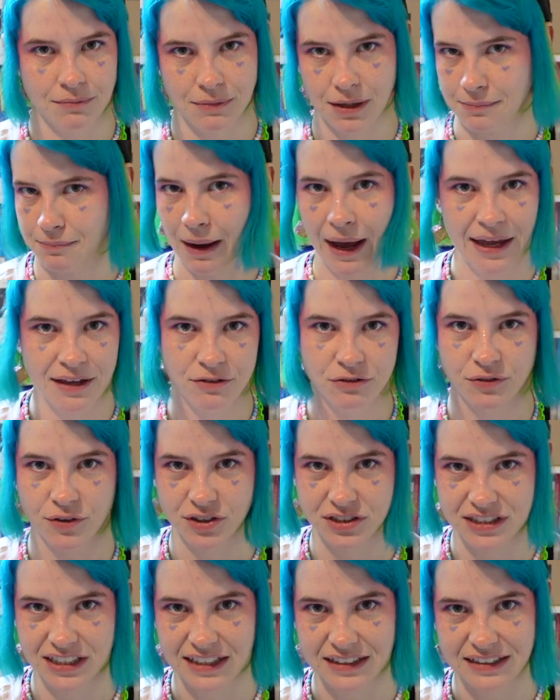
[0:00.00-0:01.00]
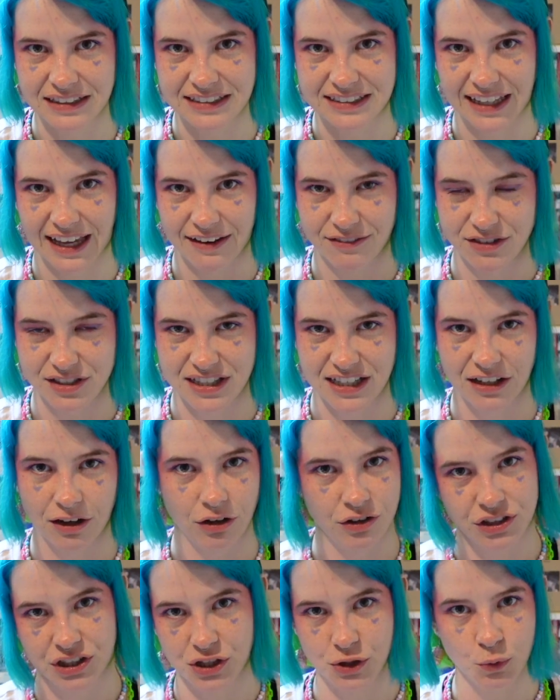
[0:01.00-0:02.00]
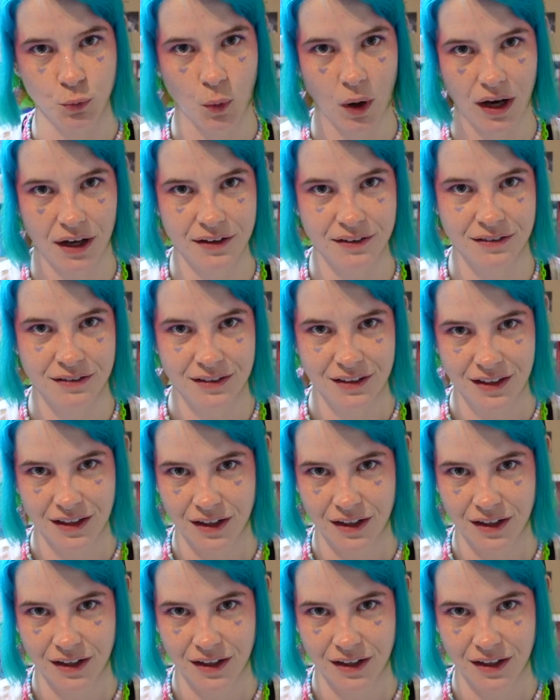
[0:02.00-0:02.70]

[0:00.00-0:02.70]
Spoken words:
In my university, at least, they have this thing called U1,